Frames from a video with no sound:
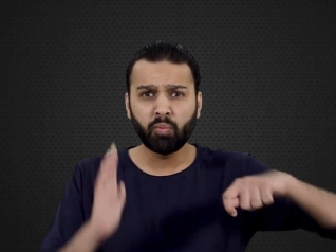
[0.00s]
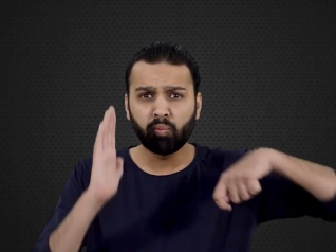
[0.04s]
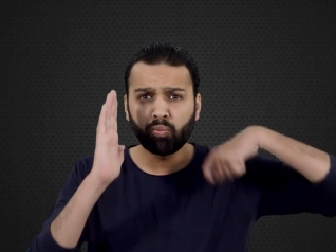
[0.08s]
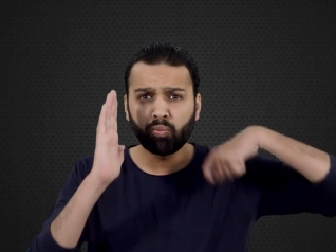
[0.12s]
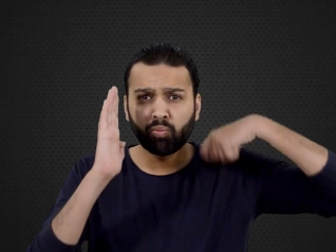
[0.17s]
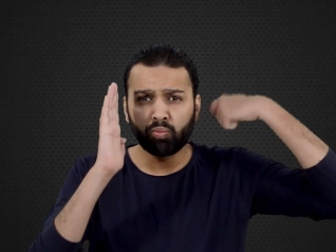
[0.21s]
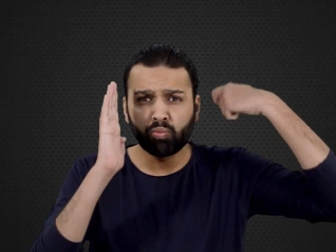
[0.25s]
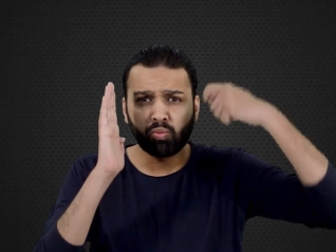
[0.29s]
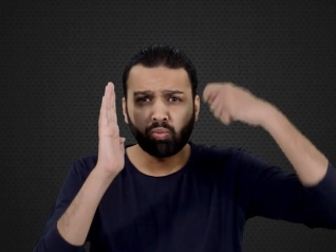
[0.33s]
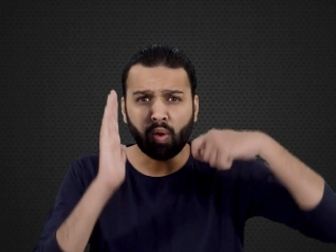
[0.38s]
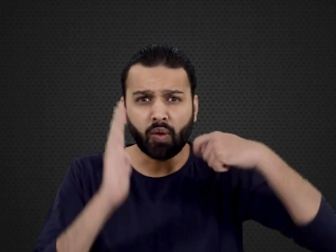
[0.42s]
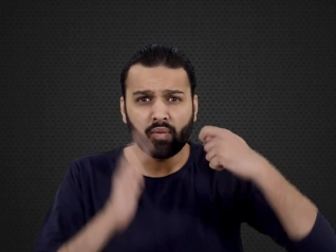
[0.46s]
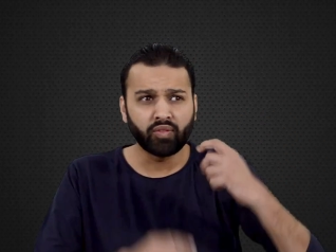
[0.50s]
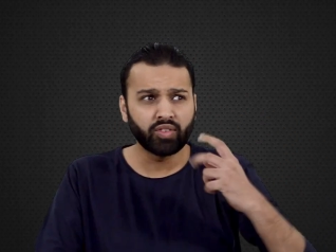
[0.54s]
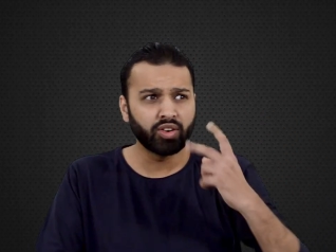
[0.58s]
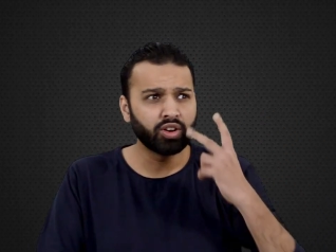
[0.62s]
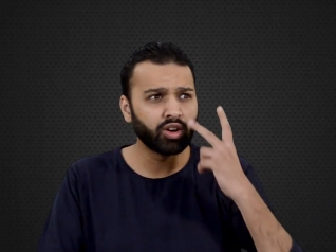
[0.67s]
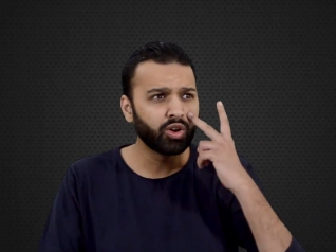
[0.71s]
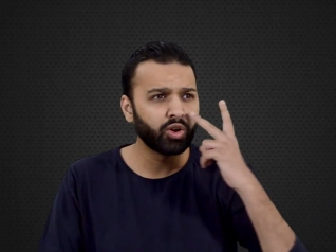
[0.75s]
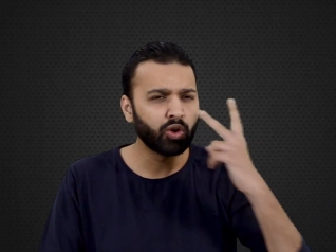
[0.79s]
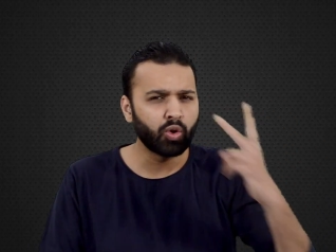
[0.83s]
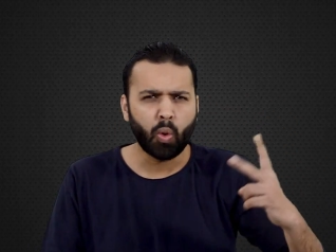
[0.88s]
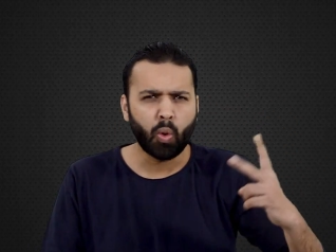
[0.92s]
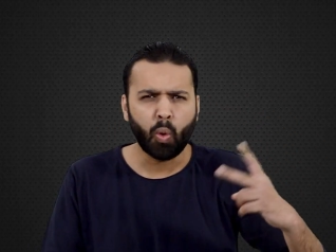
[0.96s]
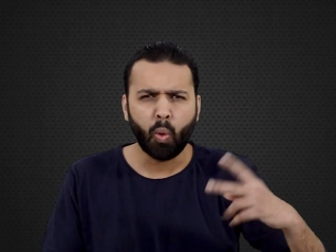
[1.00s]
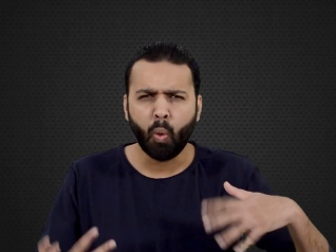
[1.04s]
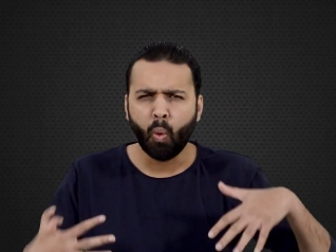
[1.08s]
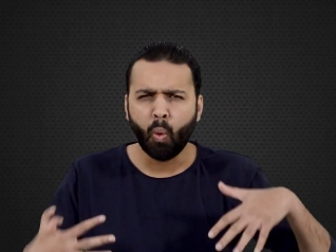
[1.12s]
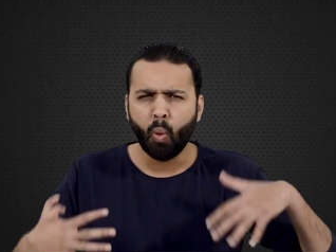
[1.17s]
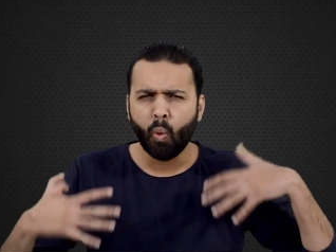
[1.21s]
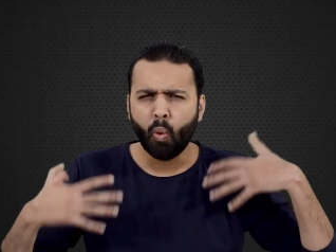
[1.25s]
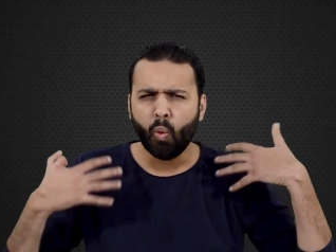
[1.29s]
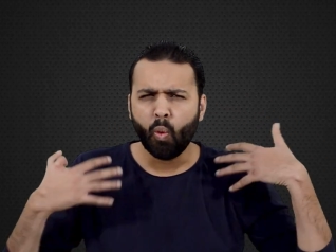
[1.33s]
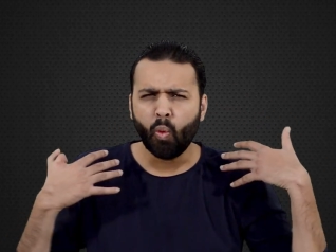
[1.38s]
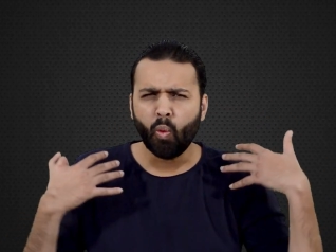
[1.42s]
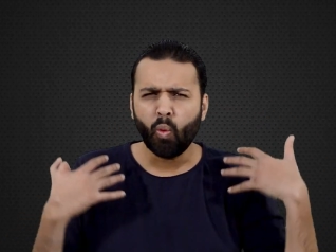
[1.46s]
Did you watch the
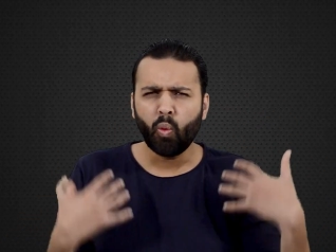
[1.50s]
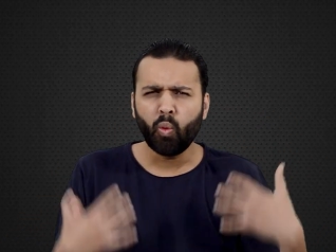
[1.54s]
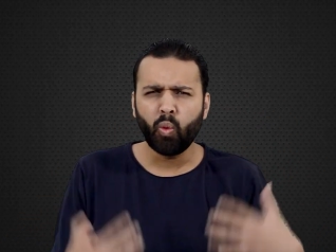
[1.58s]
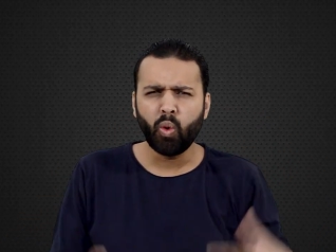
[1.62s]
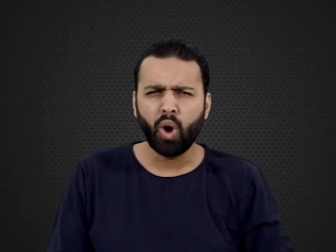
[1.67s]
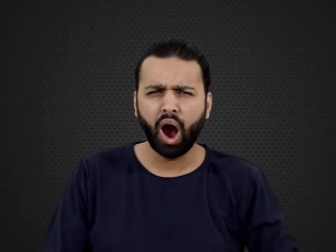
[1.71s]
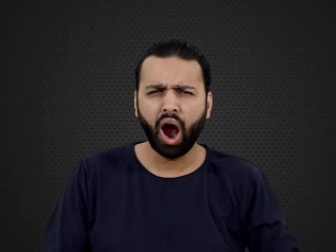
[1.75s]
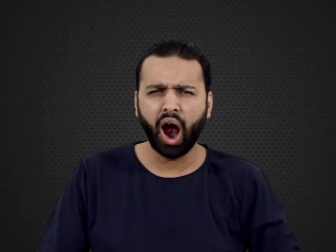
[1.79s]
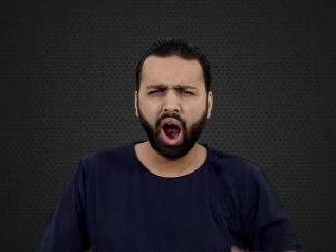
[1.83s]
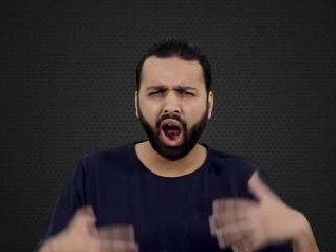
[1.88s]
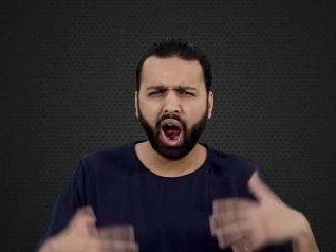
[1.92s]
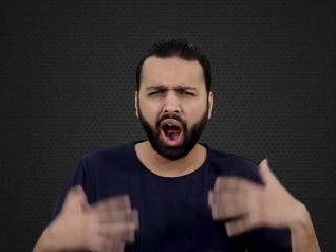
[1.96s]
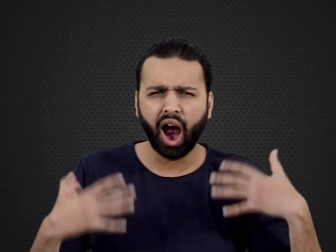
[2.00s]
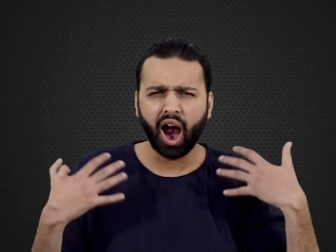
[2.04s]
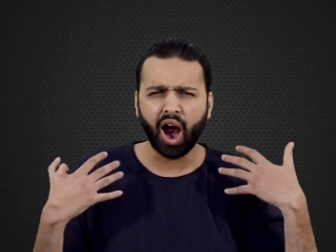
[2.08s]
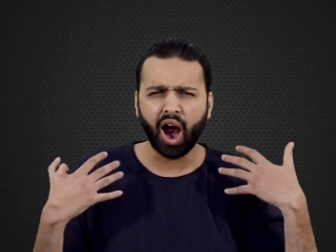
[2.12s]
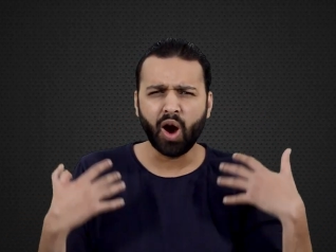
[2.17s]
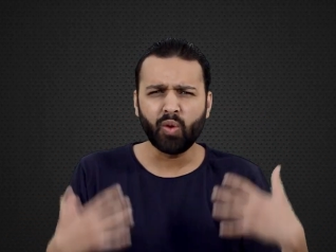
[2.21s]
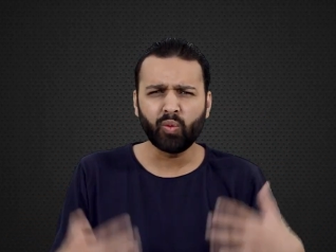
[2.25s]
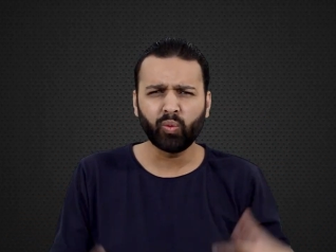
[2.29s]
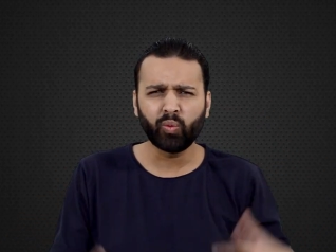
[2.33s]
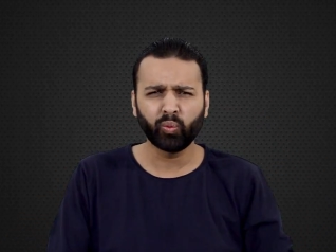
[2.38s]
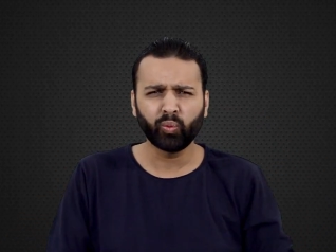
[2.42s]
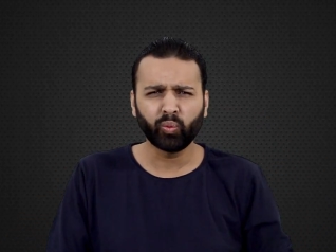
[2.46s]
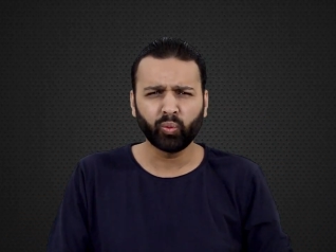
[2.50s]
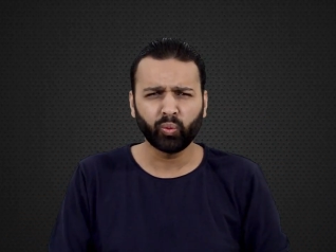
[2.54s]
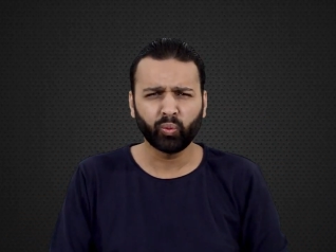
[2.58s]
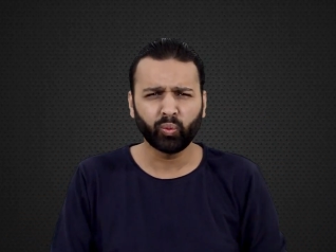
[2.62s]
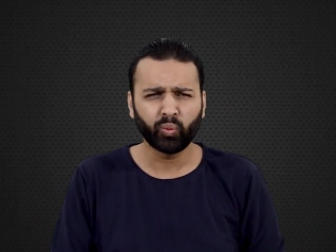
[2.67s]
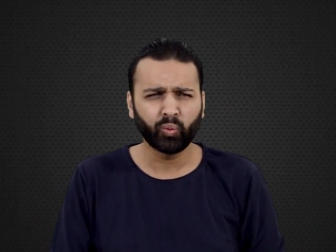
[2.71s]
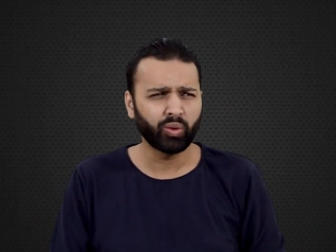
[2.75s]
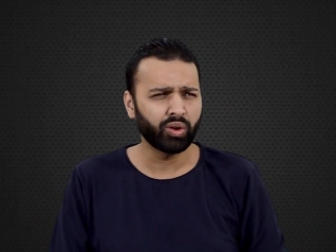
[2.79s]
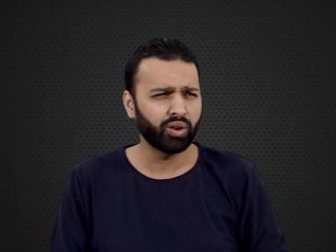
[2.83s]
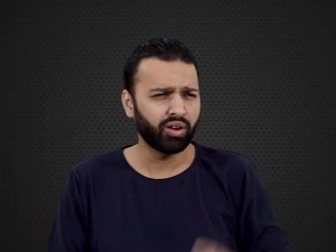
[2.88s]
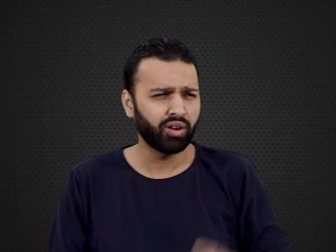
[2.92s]
video? Wow!